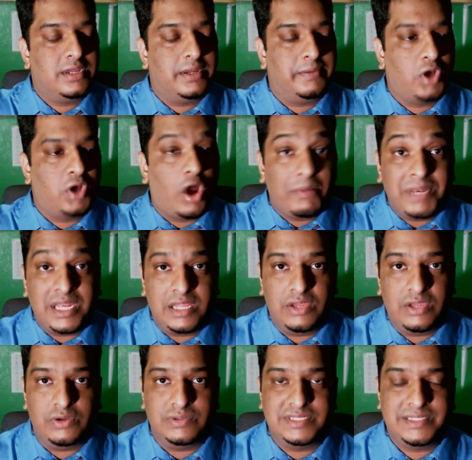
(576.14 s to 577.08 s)
commonly
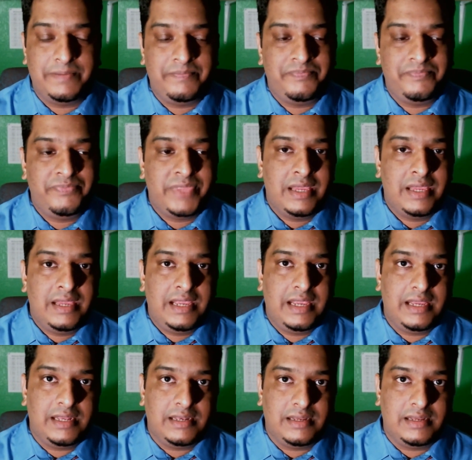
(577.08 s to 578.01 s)
used
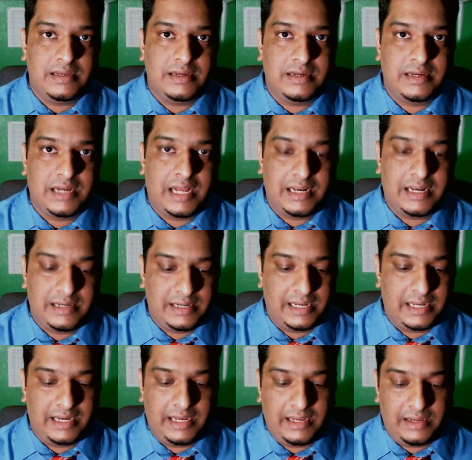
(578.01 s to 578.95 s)
in
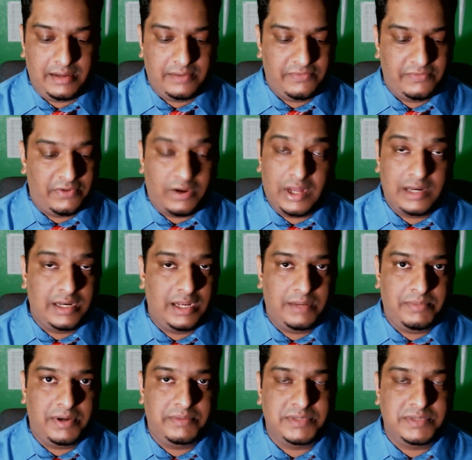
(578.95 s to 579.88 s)
culinary
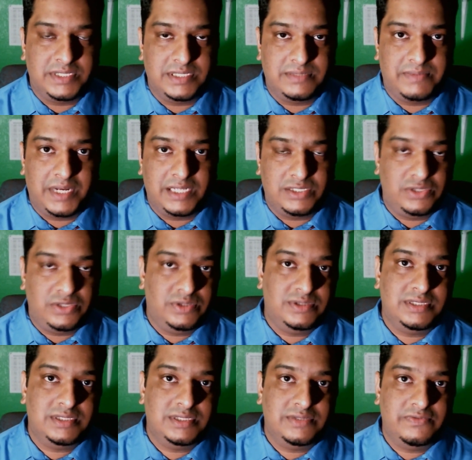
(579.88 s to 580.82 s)
purposes, but it's
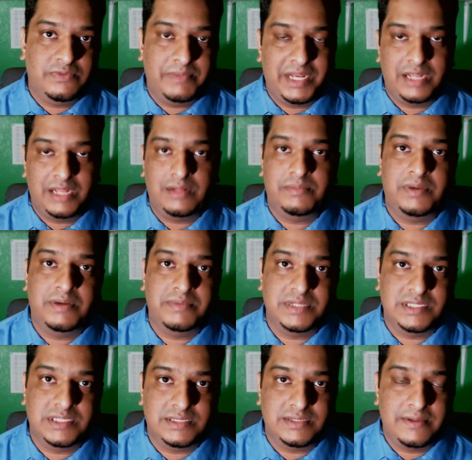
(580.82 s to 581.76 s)
used for medical
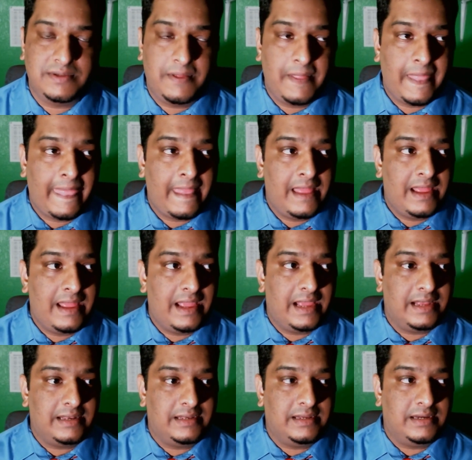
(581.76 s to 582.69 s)
purposes,
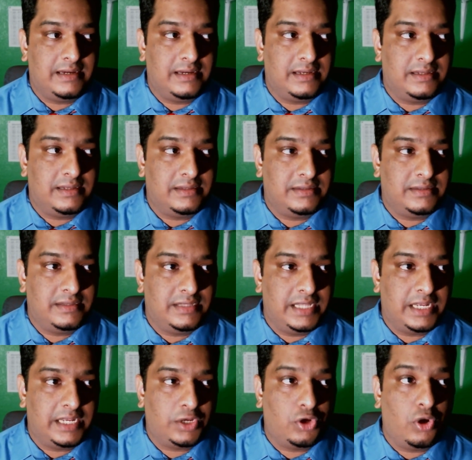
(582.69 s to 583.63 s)
and
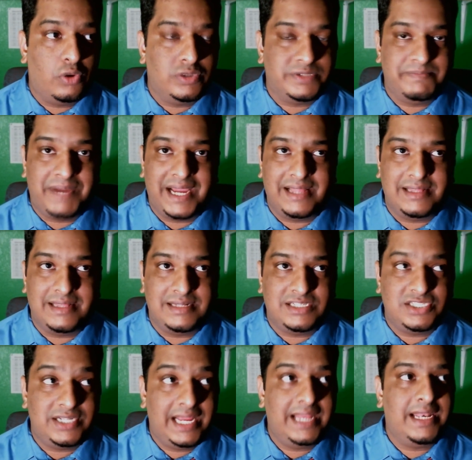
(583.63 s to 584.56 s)
it goes by the
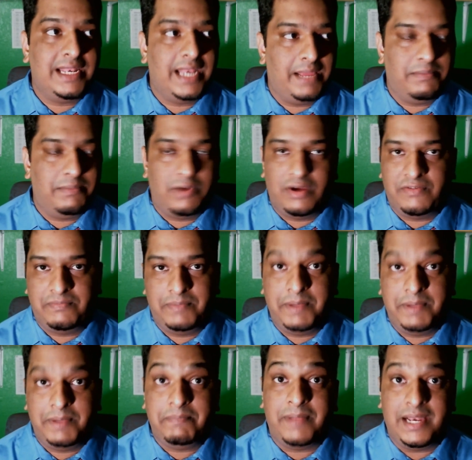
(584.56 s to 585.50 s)
trade name of
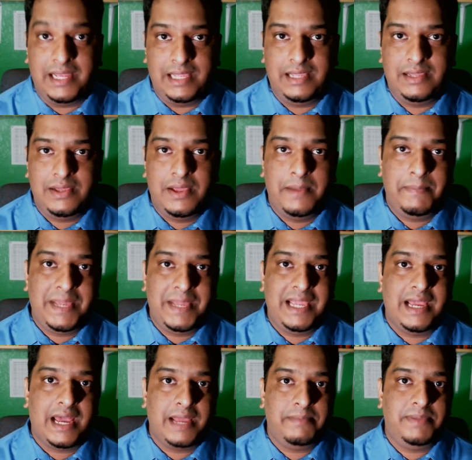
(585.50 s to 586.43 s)
pipali,
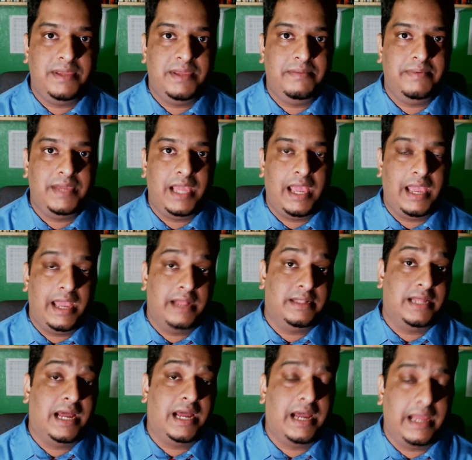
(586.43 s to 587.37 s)

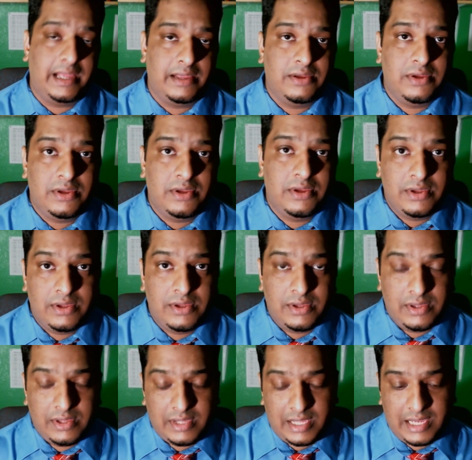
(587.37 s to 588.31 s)
P-I-P-P-A-L-I,
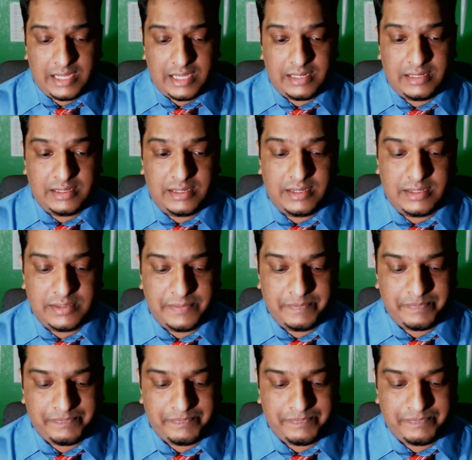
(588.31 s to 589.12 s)
and